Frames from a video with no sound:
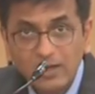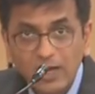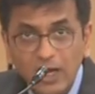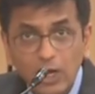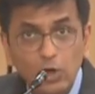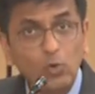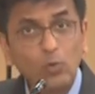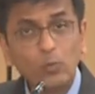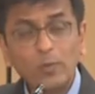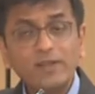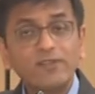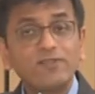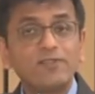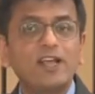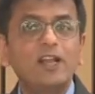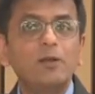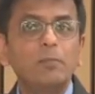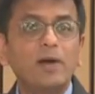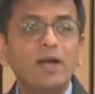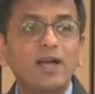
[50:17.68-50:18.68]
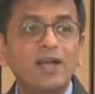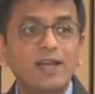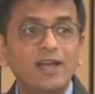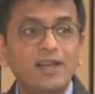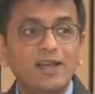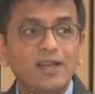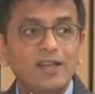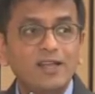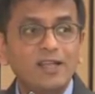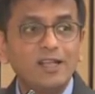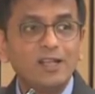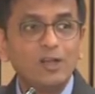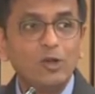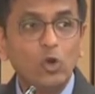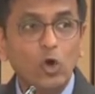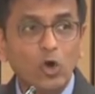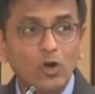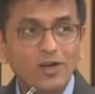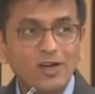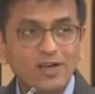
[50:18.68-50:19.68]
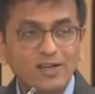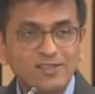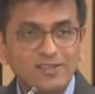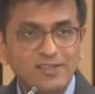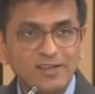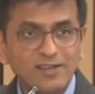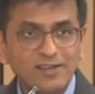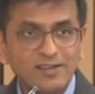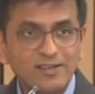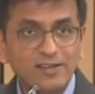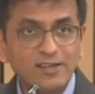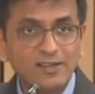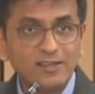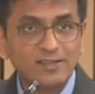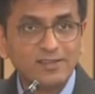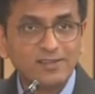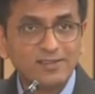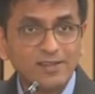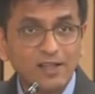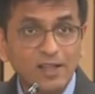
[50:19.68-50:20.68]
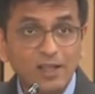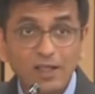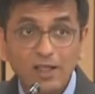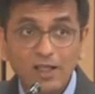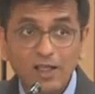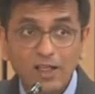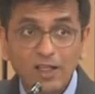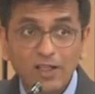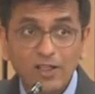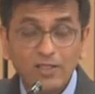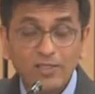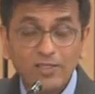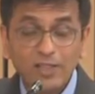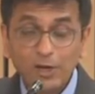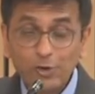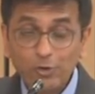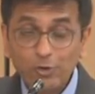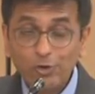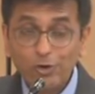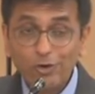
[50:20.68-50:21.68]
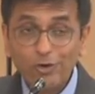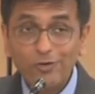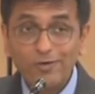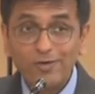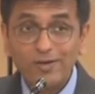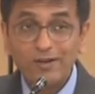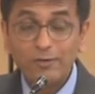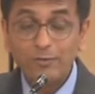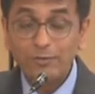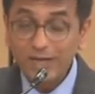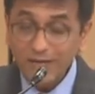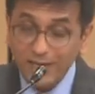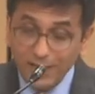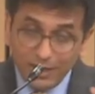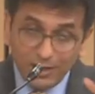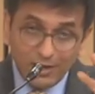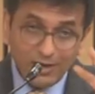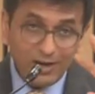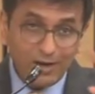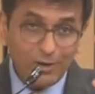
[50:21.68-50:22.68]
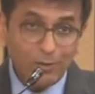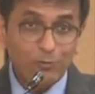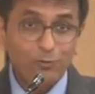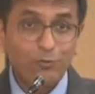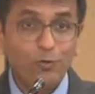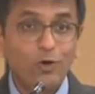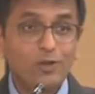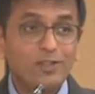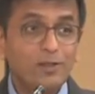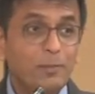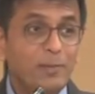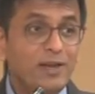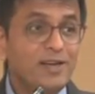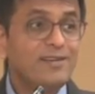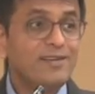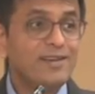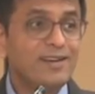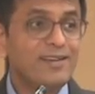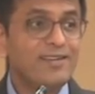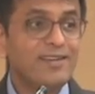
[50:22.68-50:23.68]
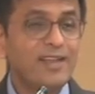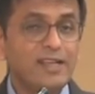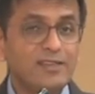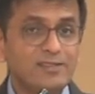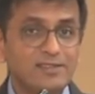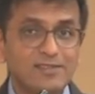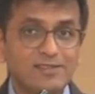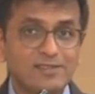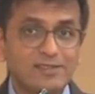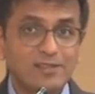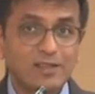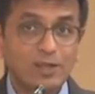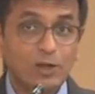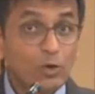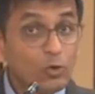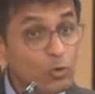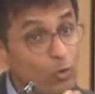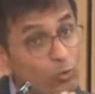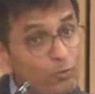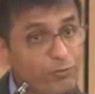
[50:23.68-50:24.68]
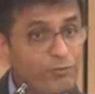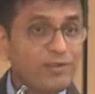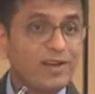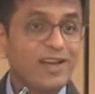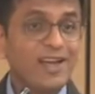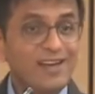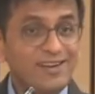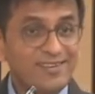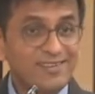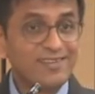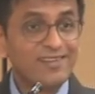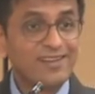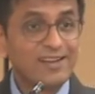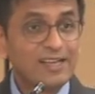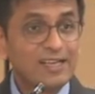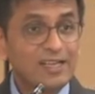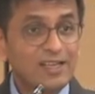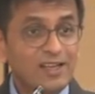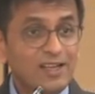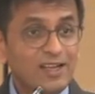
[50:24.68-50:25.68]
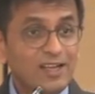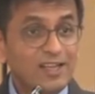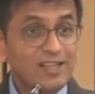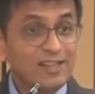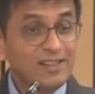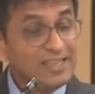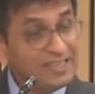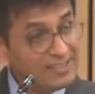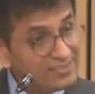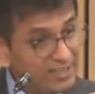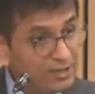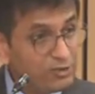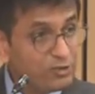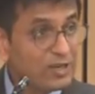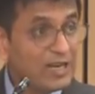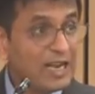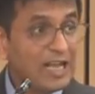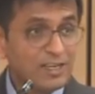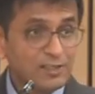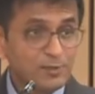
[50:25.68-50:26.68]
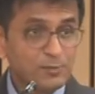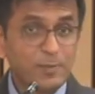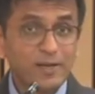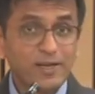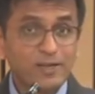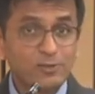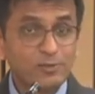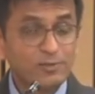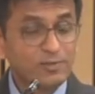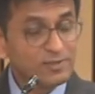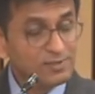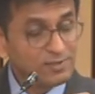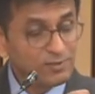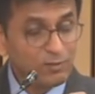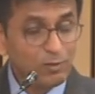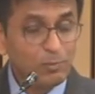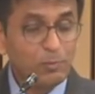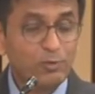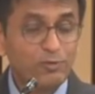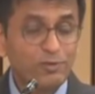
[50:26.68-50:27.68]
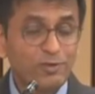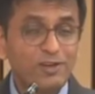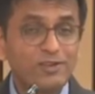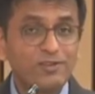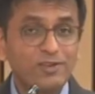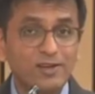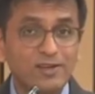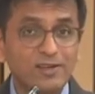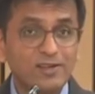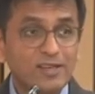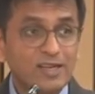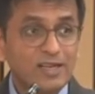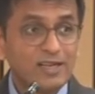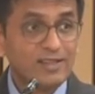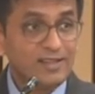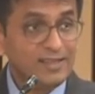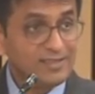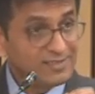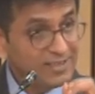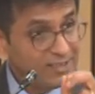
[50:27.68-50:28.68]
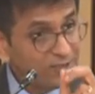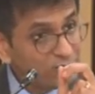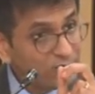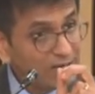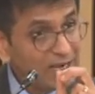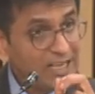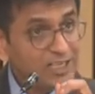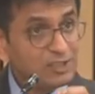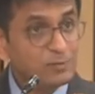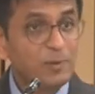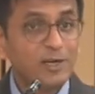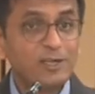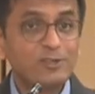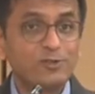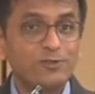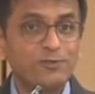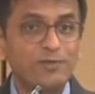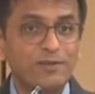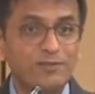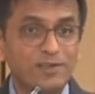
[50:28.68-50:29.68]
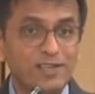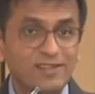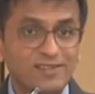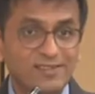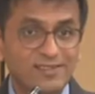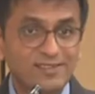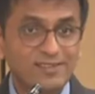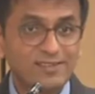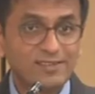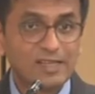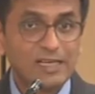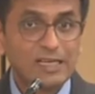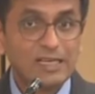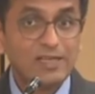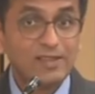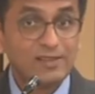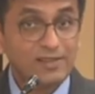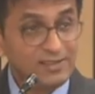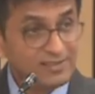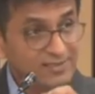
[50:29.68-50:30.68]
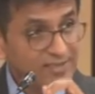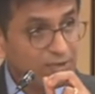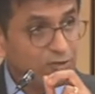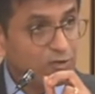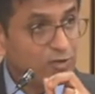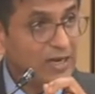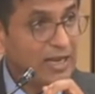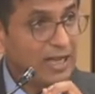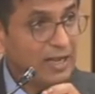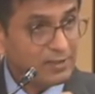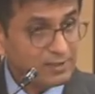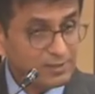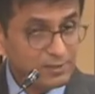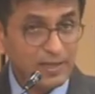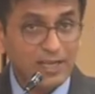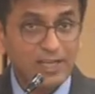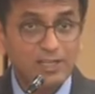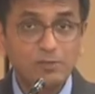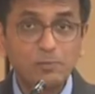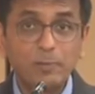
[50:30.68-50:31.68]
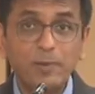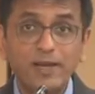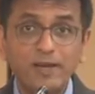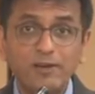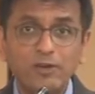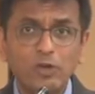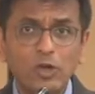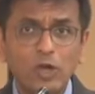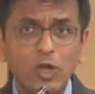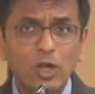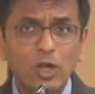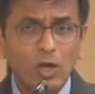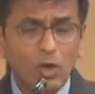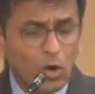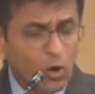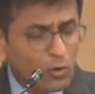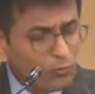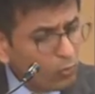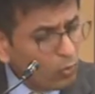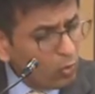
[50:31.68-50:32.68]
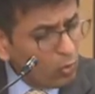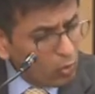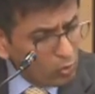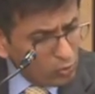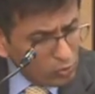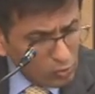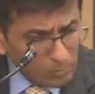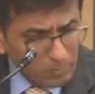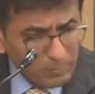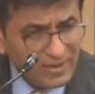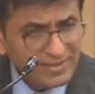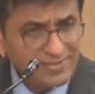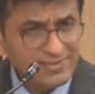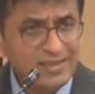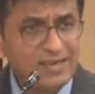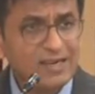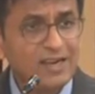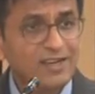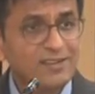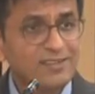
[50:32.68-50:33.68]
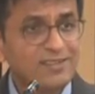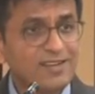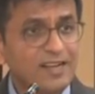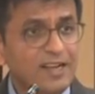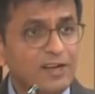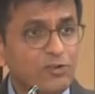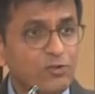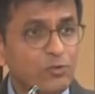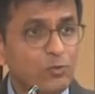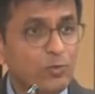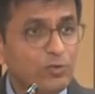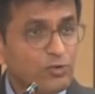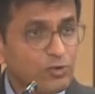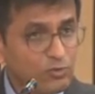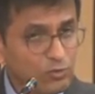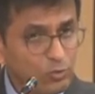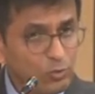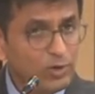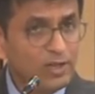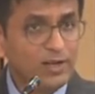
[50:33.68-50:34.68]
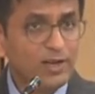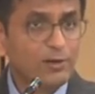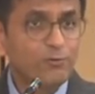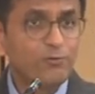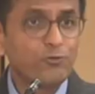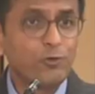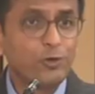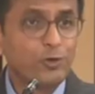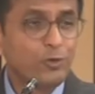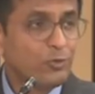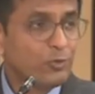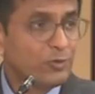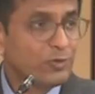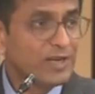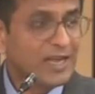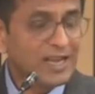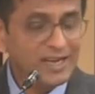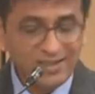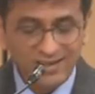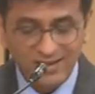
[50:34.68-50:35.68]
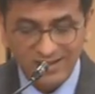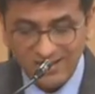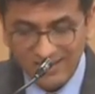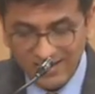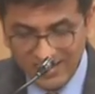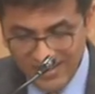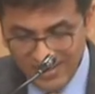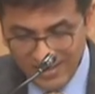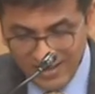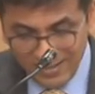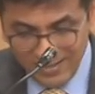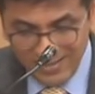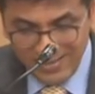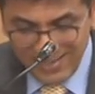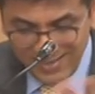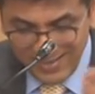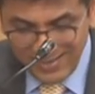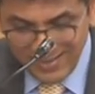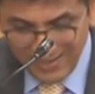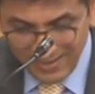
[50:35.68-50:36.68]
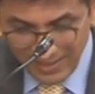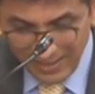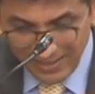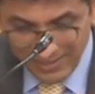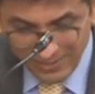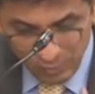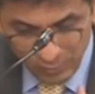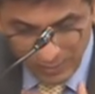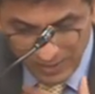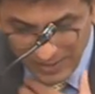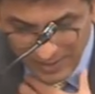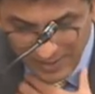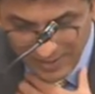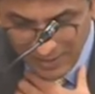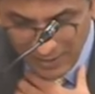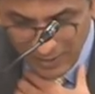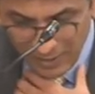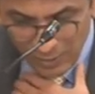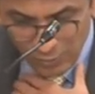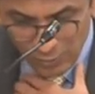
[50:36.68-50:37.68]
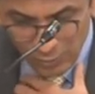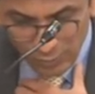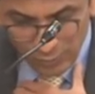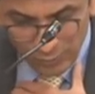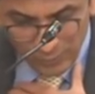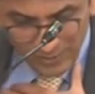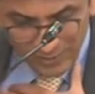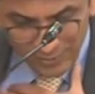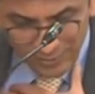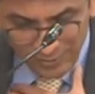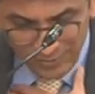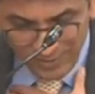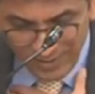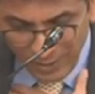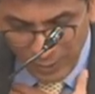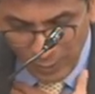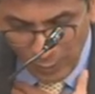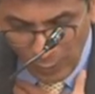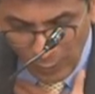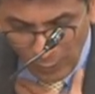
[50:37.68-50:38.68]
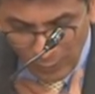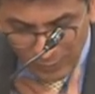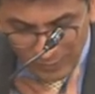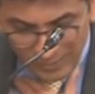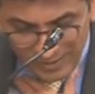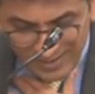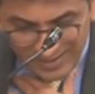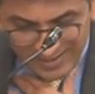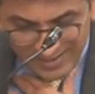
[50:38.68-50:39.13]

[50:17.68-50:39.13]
I always tell my law clerks and interns that in your reading for the big ticket cases, don't forget the essential aspects of the civil procedure, the essential aspects of evidence, the essential aspect of all your basic legislation which is good enough for you to tackle the esoteric issues which all